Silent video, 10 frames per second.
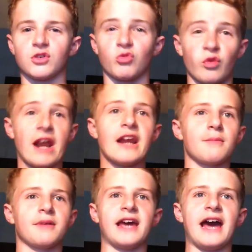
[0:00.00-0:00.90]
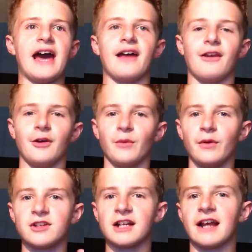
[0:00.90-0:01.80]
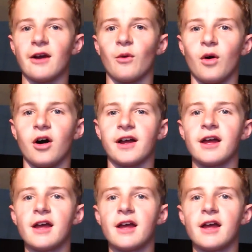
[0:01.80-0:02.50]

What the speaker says: random cat. Like, we were just taking a walk.